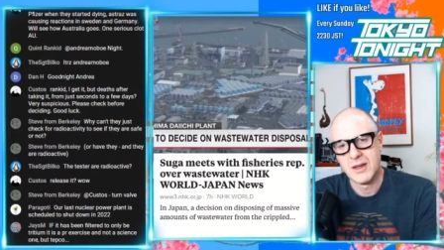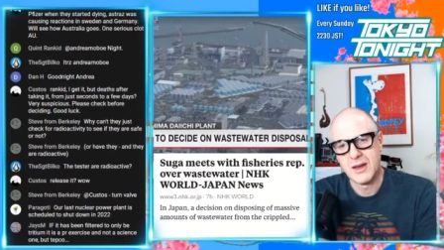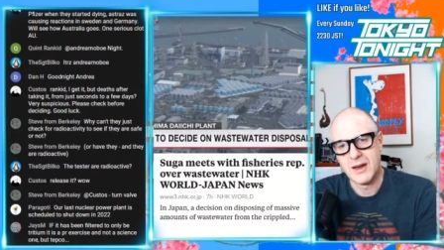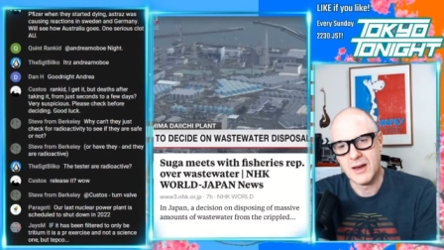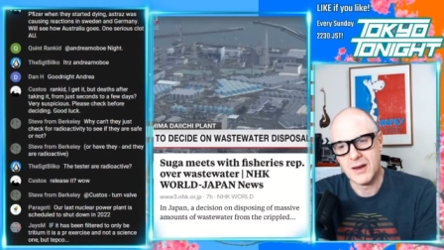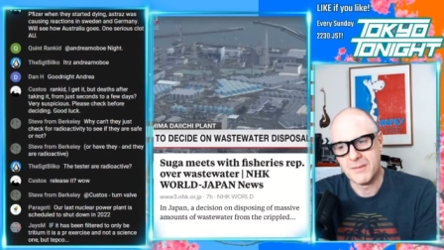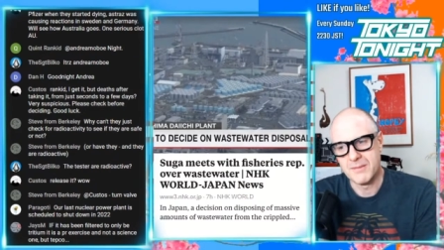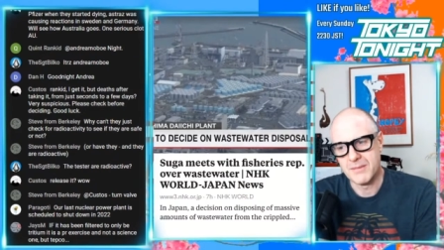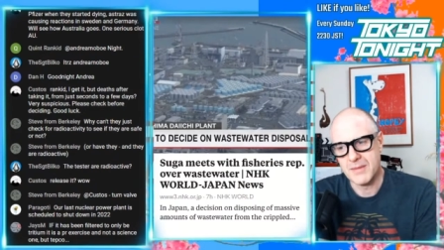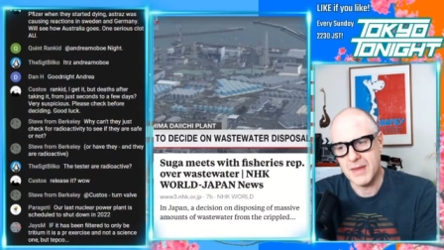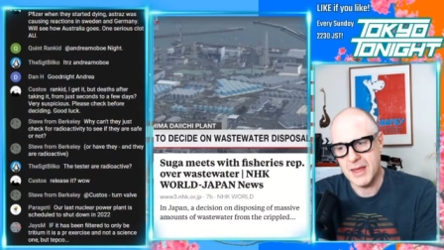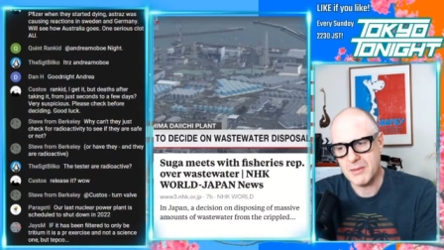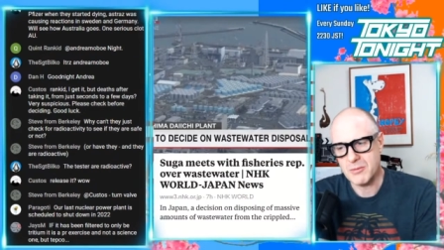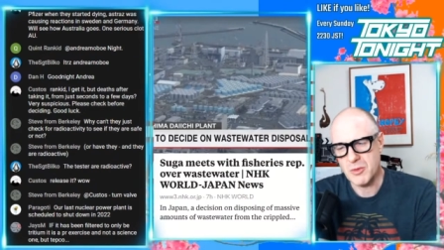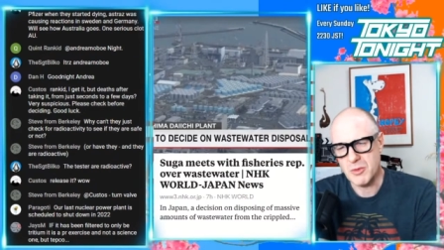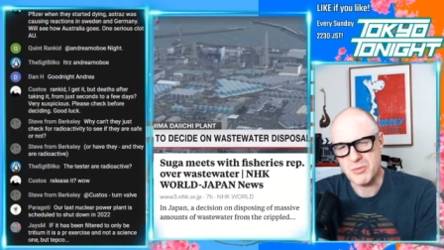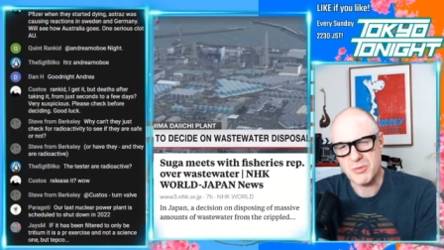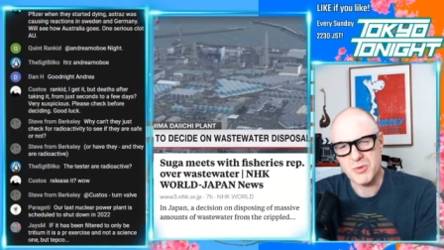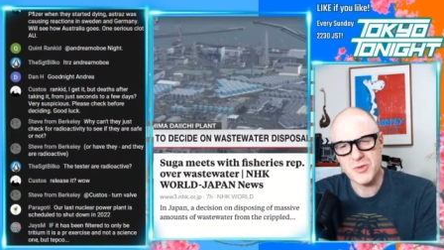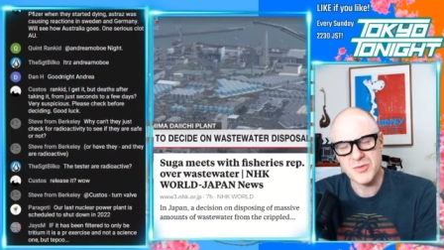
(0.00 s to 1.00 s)
Um, and
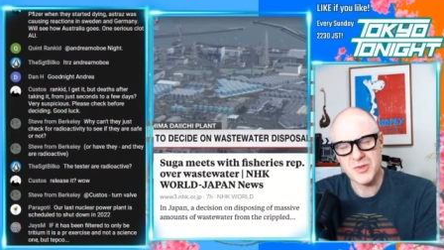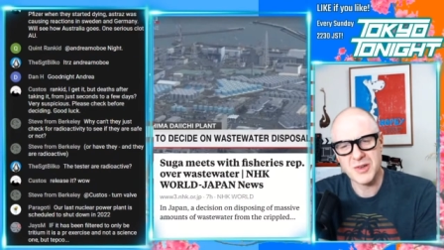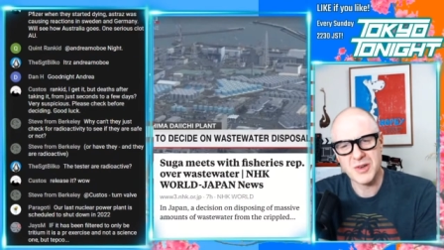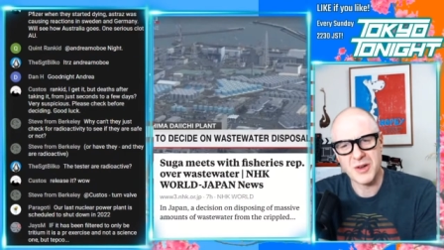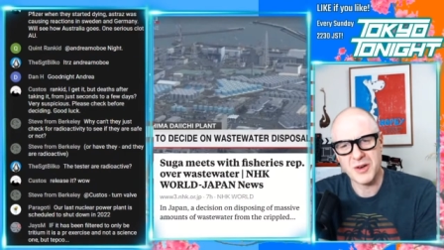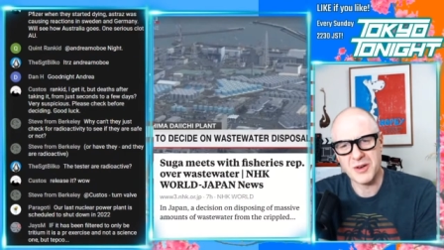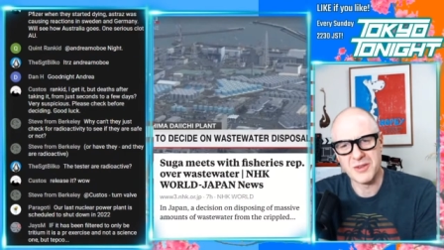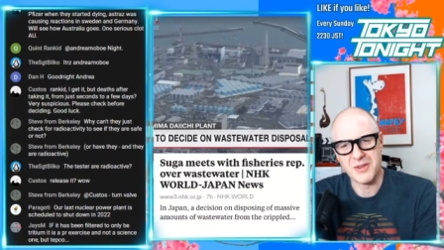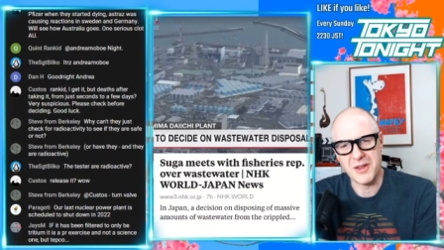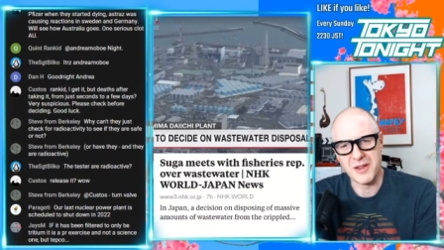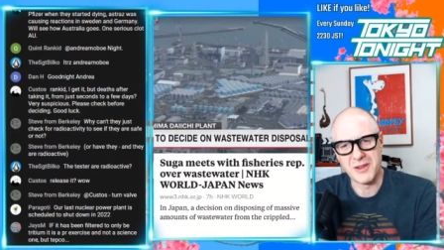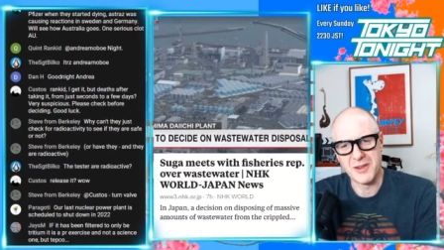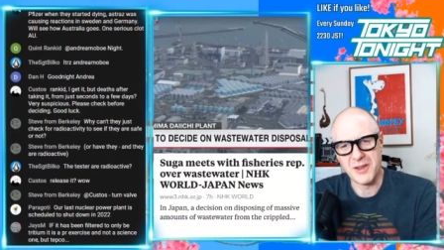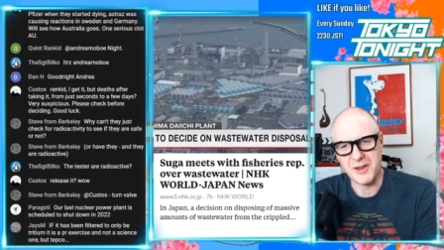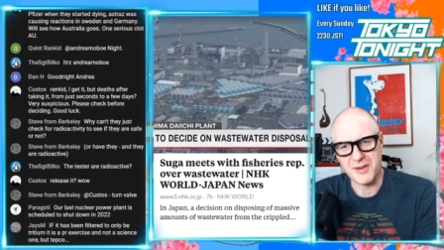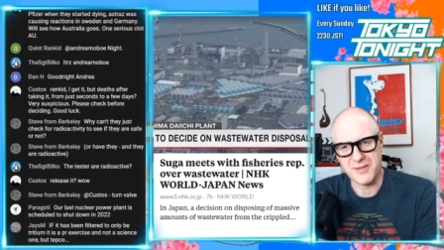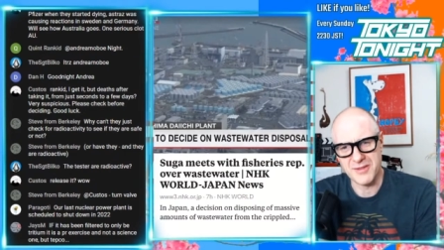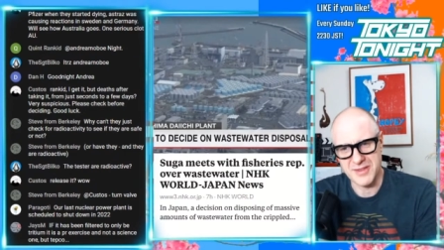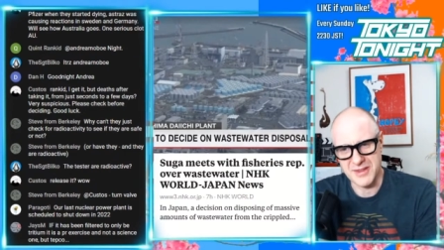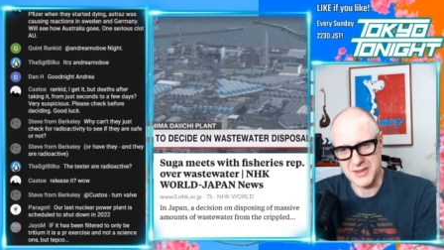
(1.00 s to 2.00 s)
we're proven on a, a, lot
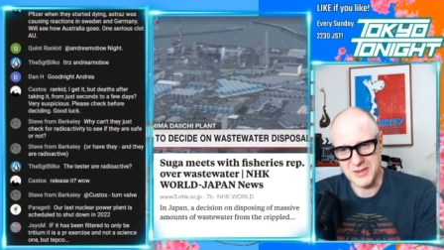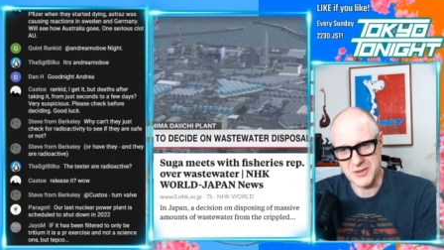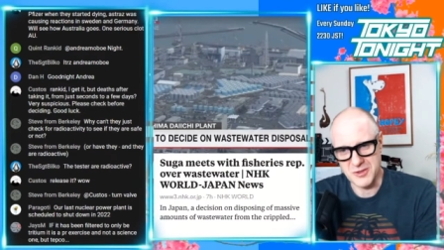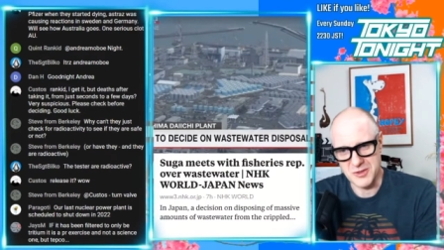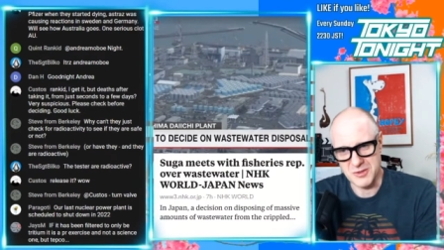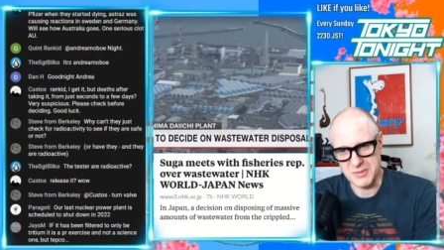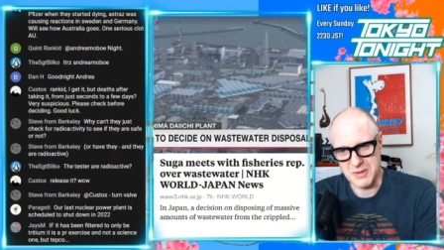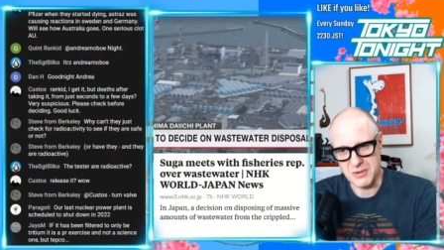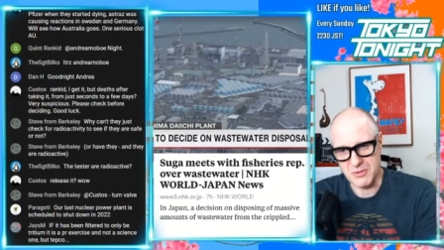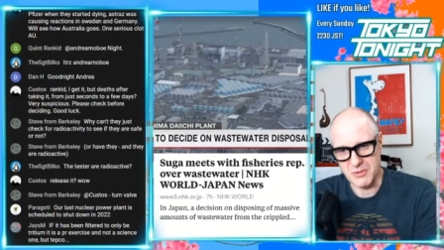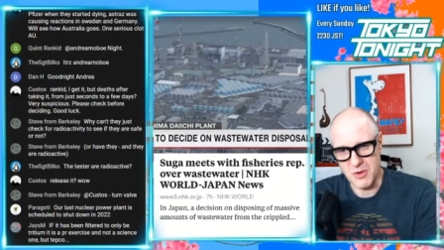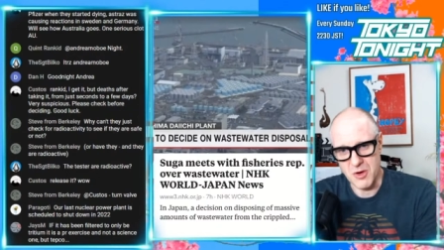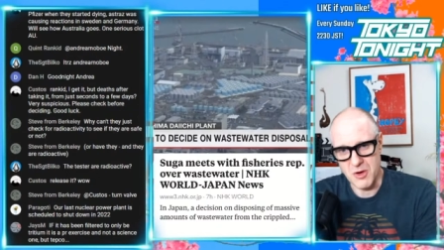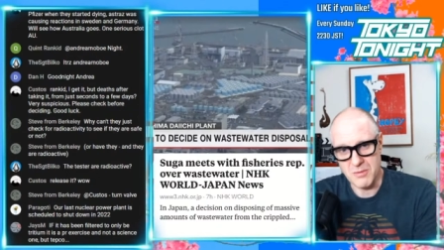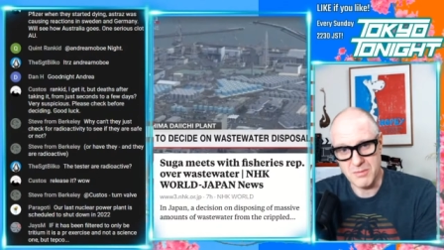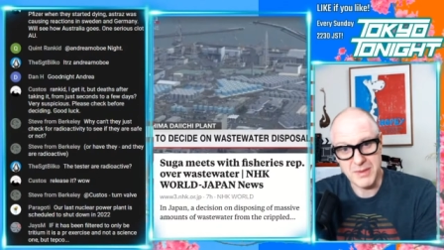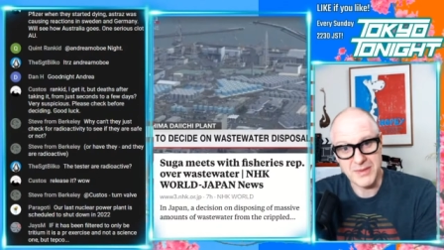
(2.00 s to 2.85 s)
of things to be wrong.